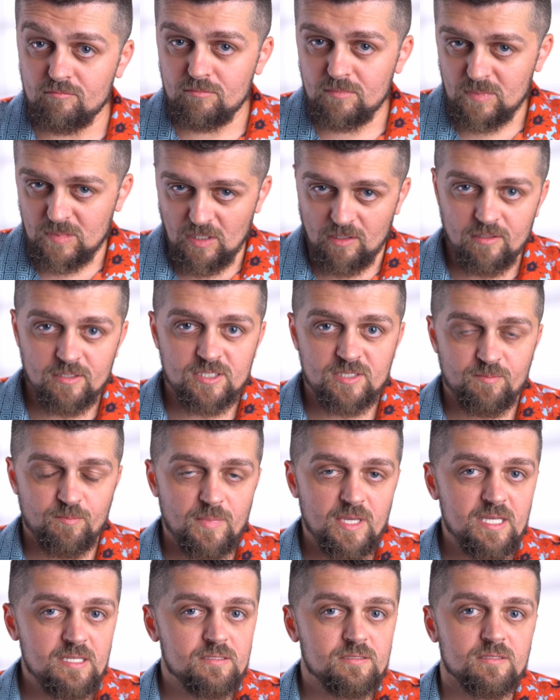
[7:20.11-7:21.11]
does
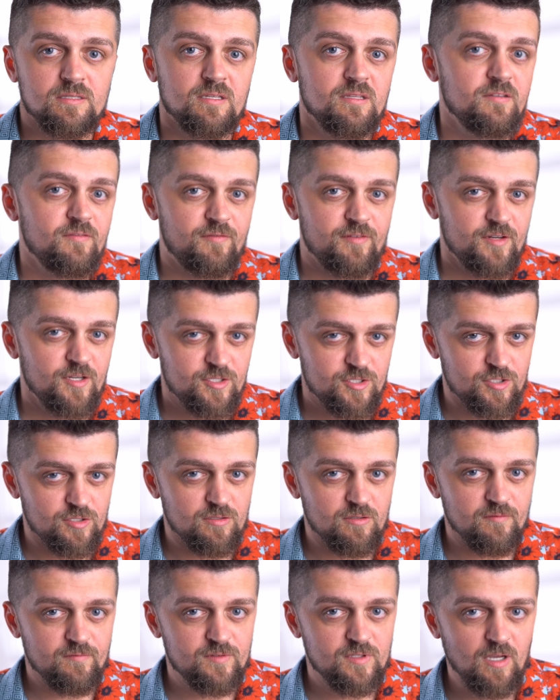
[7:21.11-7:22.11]
meet the definition
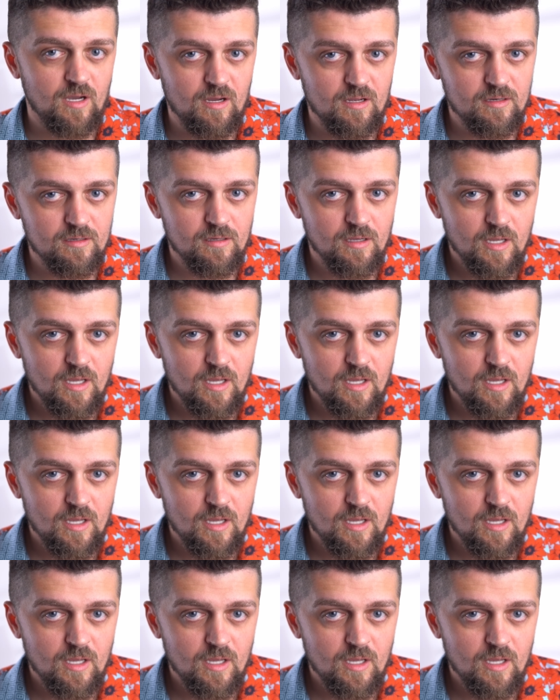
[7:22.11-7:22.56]
of done,